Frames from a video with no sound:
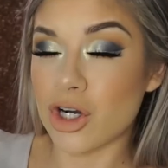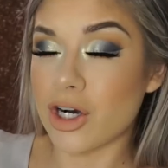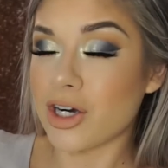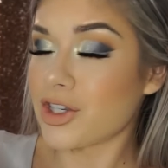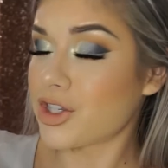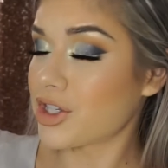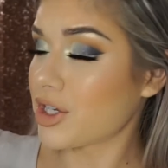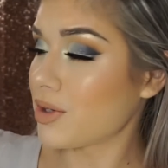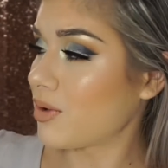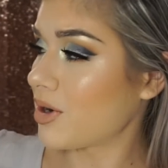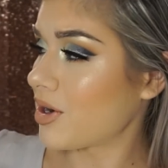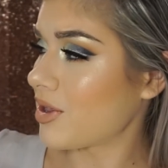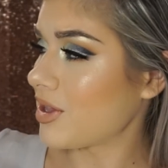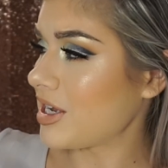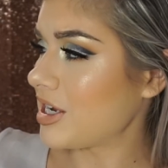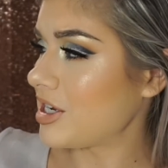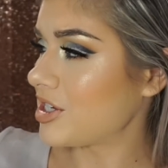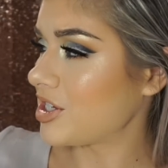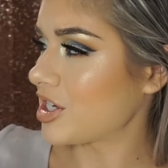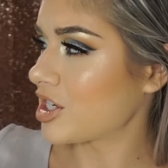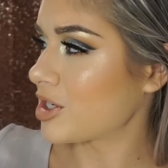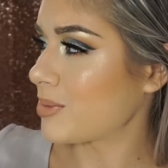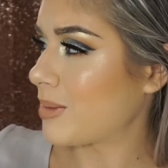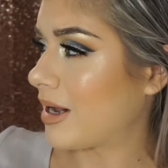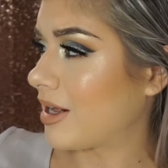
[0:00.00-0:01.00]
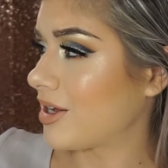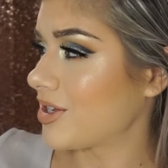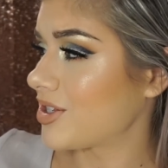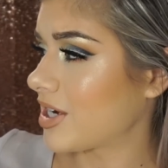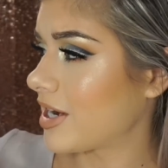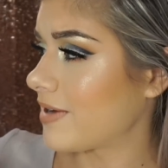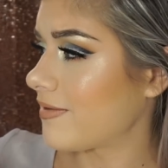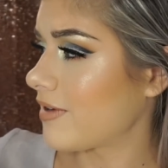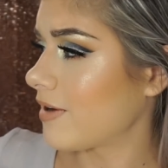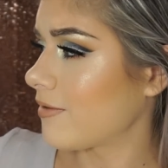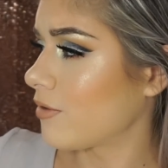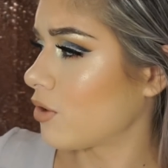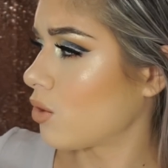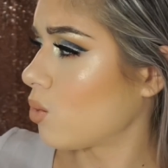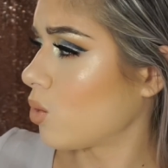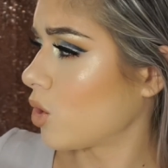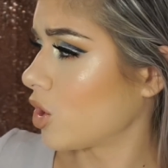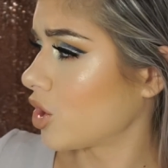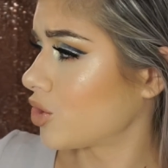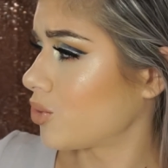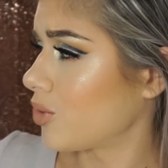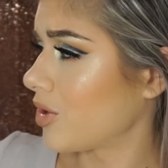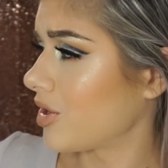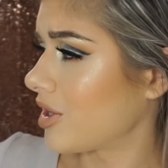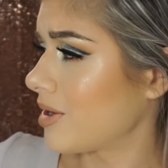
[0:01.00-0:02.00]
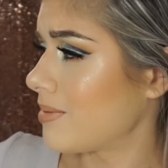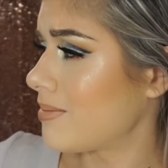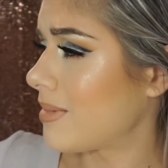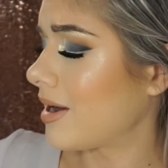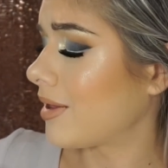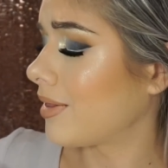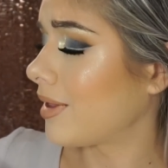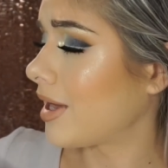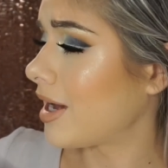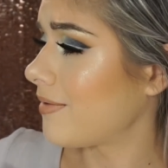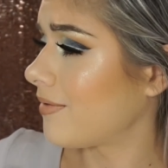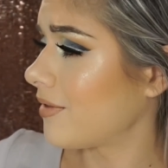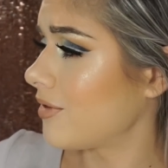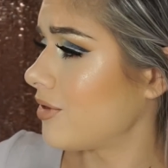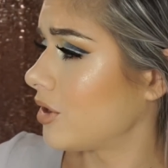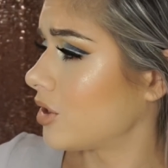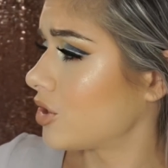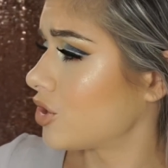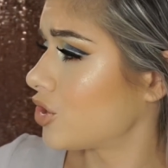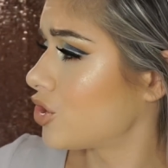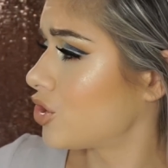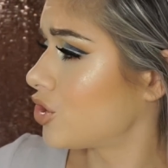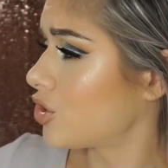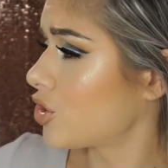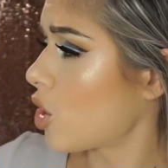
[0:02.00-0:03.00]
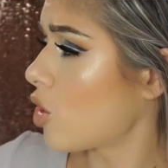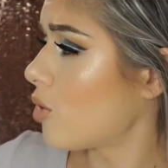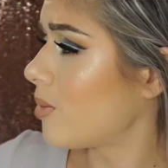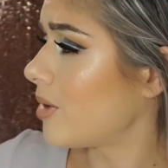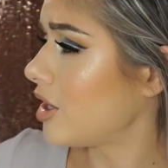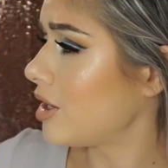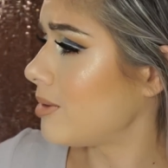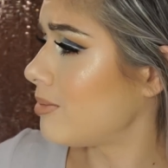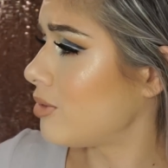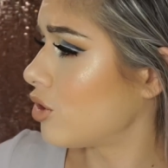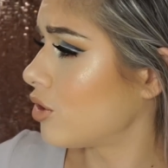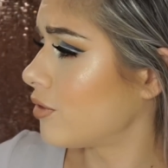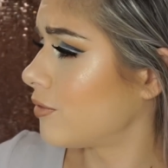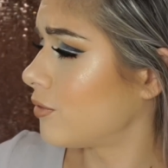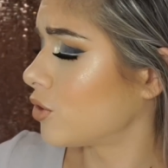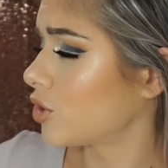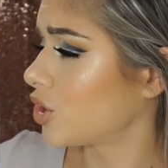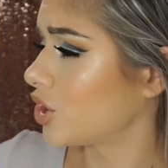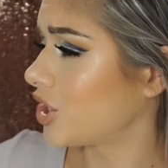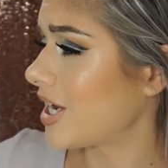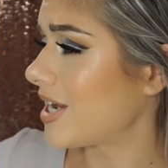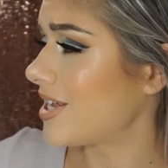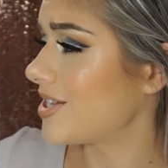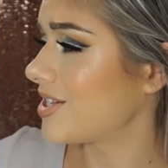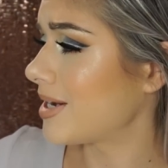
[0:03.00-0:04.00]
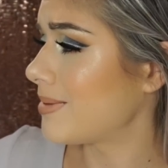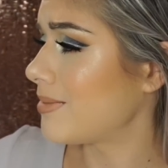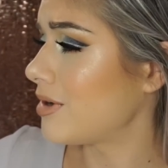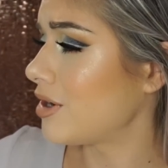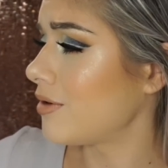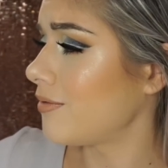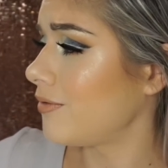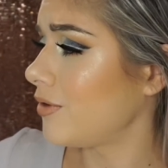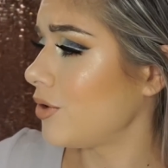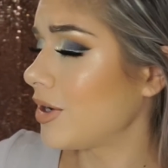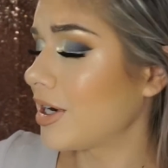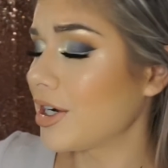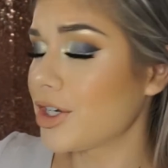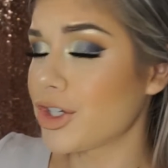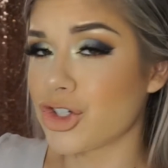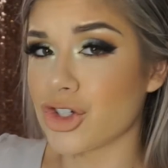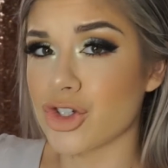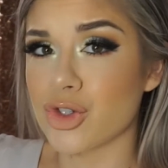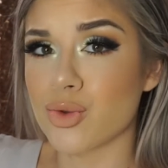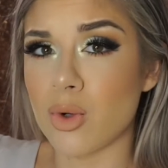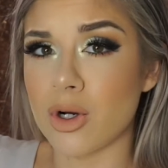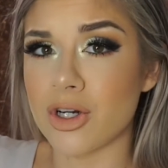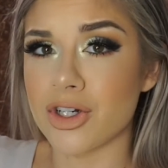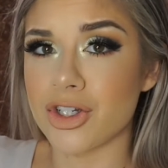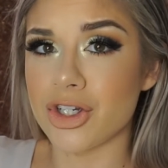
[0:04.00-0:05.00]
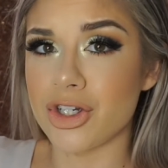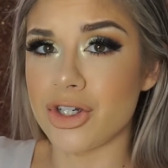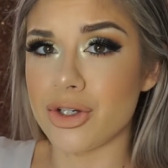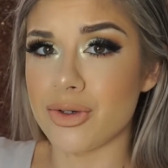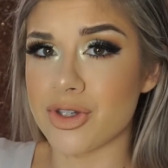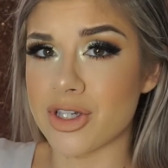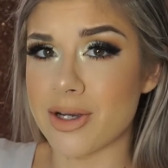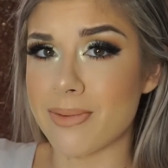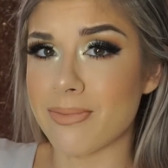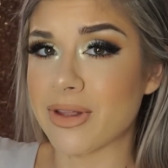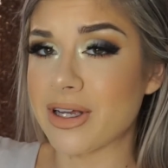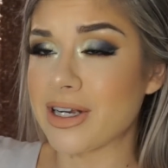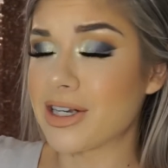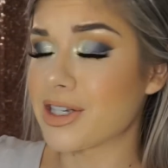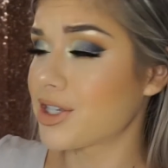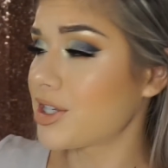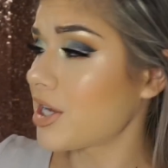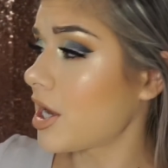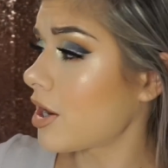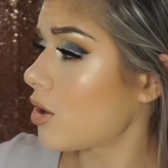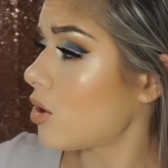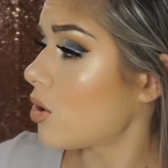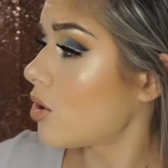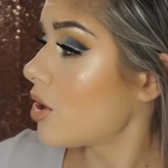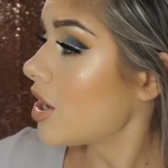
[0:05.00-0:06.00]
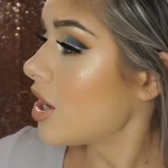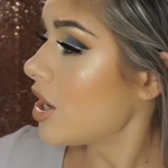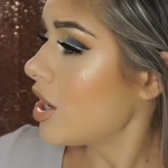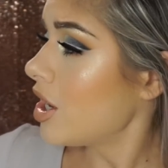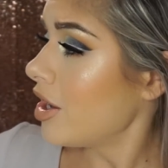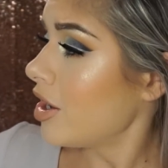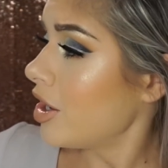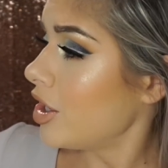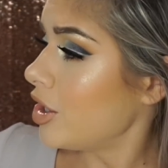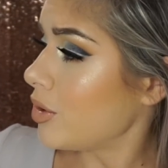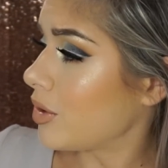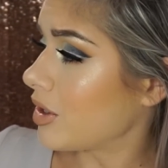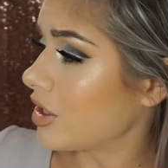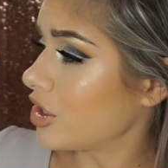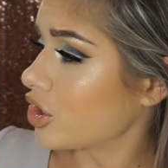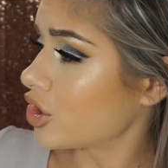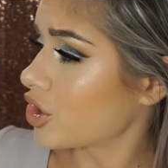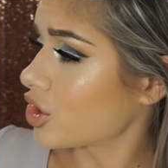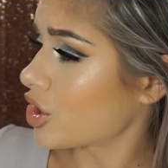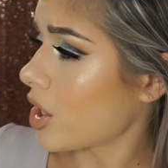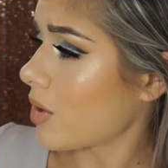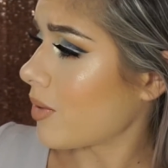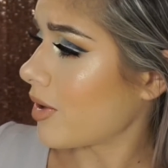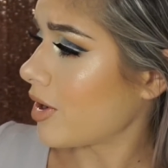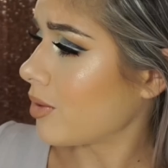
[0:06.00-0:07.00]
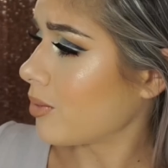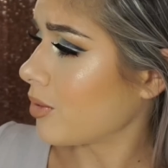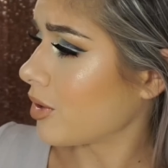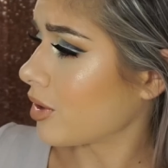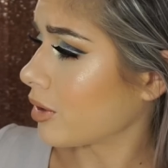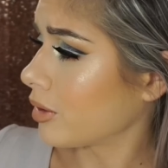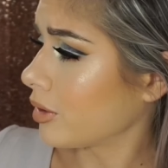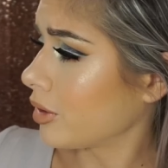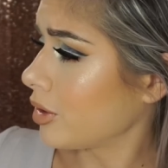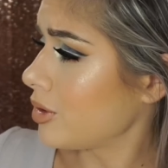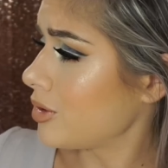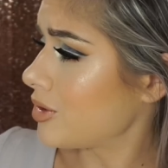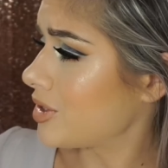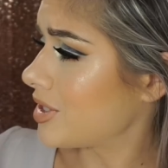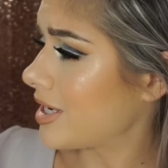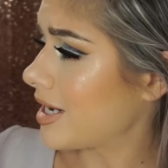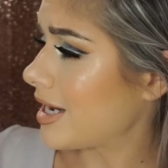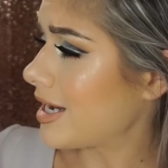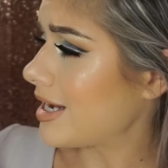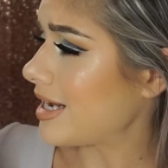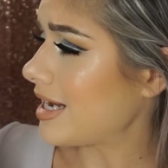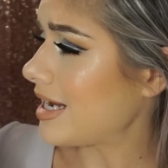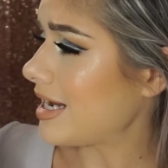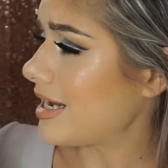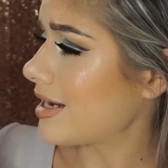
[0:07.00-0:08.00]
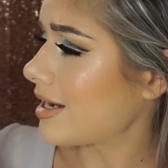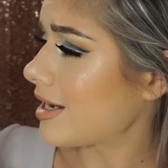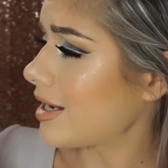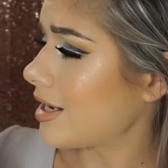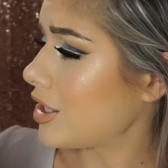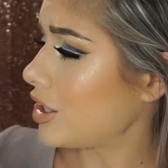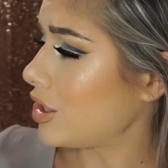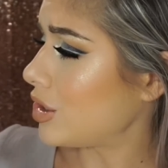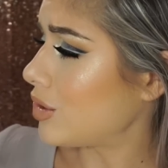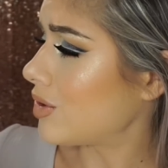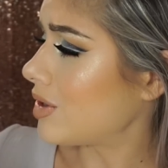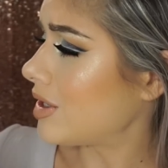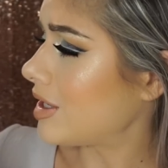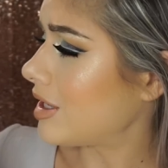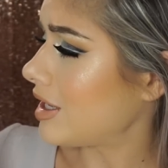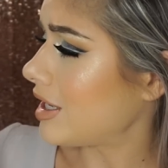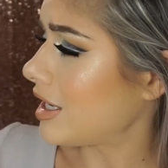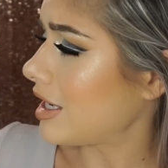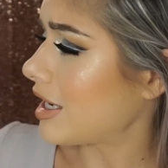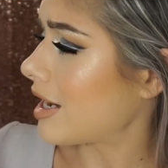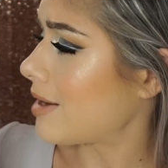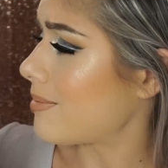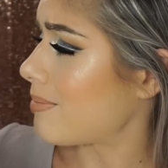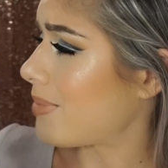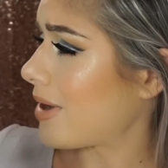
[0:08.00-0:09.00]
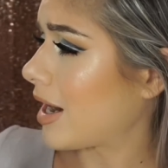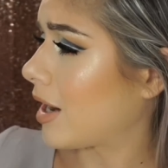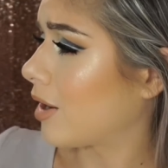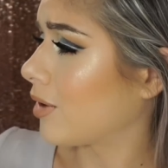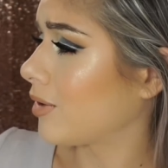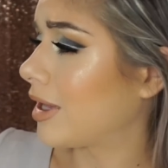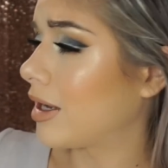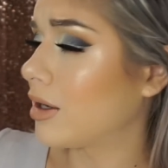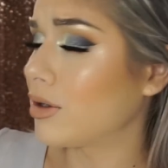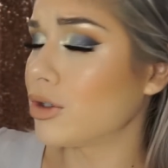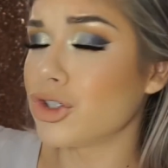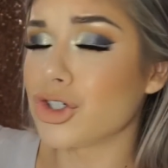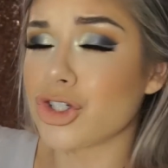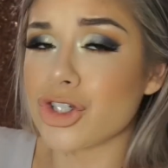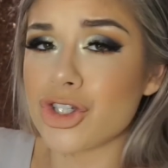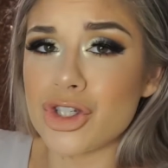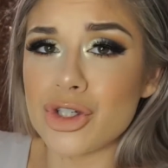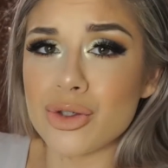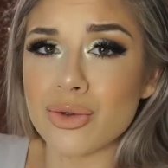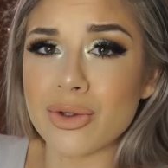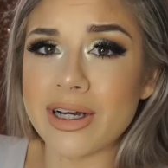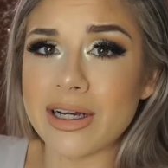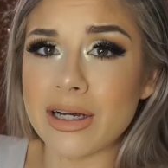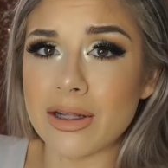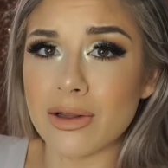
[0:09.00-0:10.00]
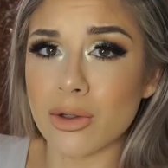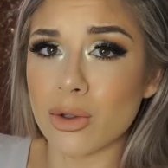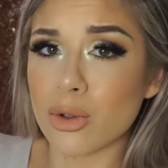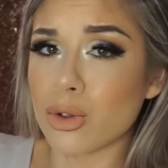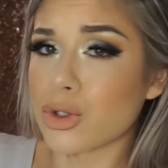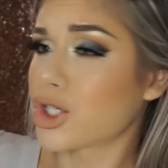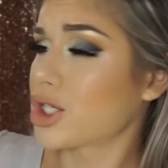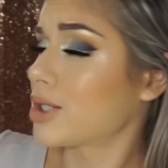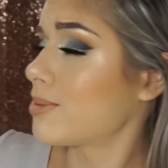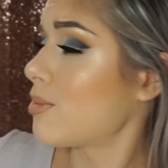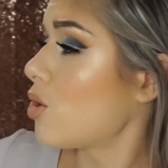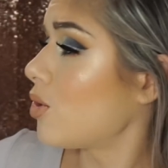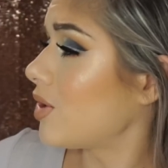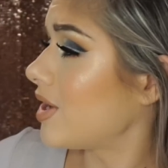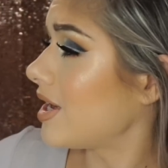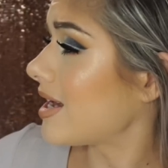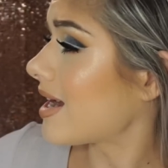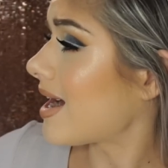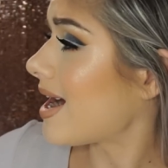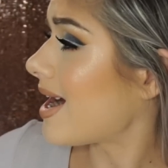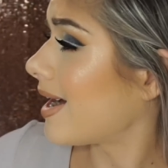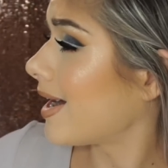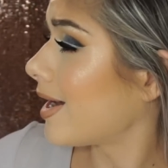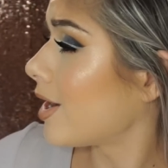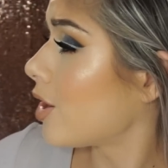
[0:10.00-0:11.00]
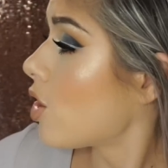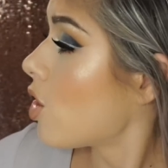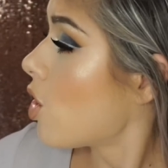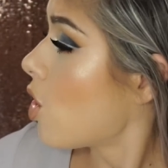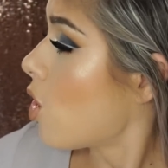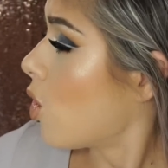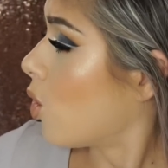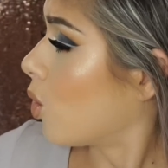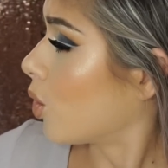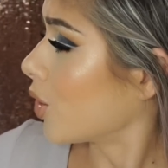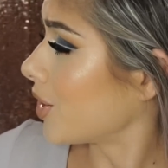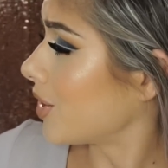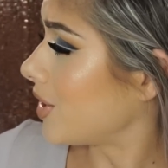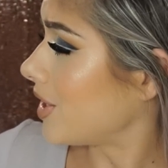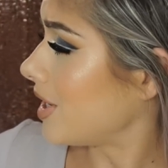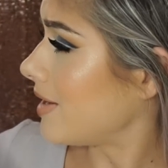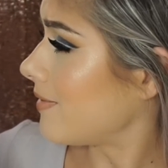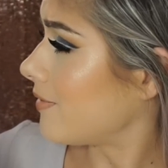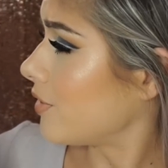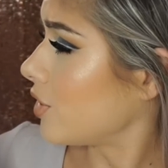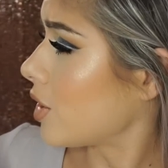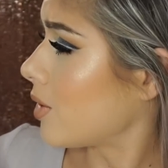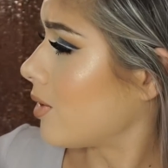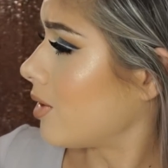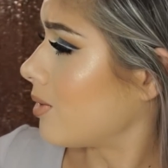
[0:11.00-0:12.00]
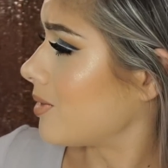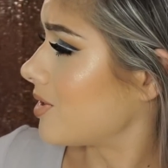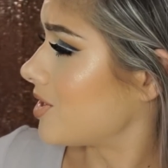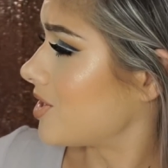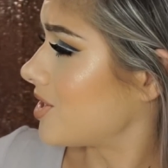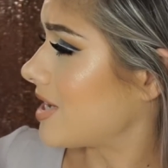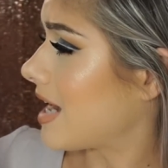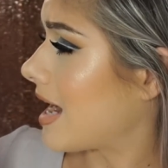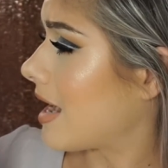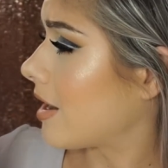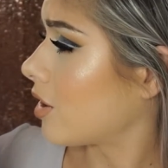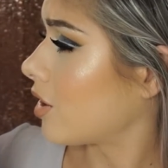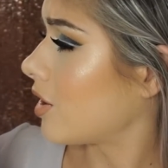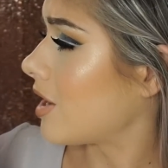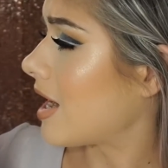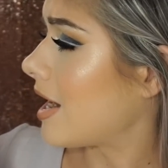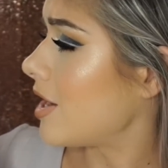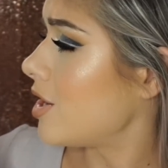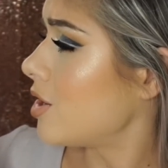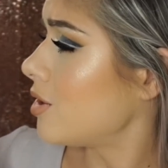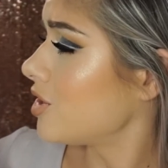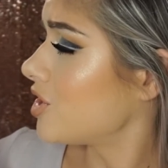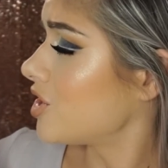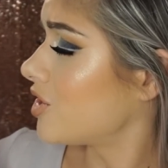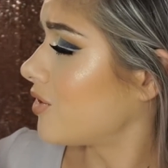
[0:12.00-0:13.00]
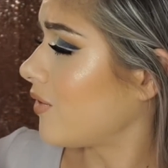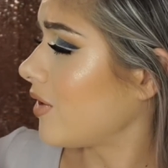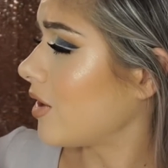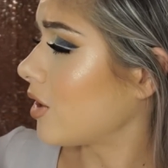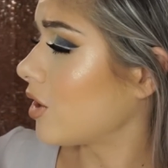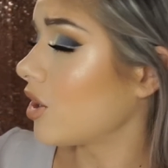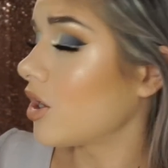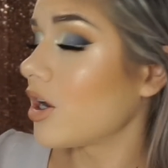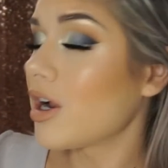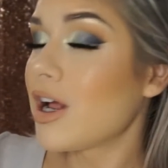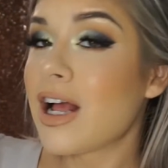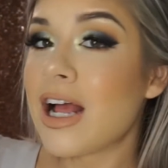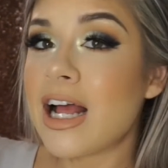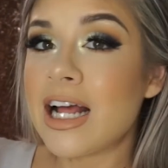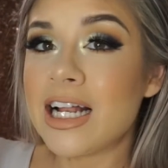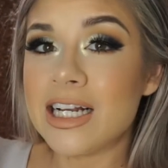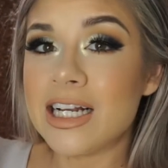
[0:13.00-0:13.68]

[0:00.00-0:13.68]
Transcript: honestly one of the easiest palettes I've ever worked with in my life, and there's so many beautiful shades. I mean, if you guys just want to do something subtle, you can just go in with Lucid, Eden, Unity, and Parallel and just do like a little smoky eye, or you can even go in with Saturn. I know Sphere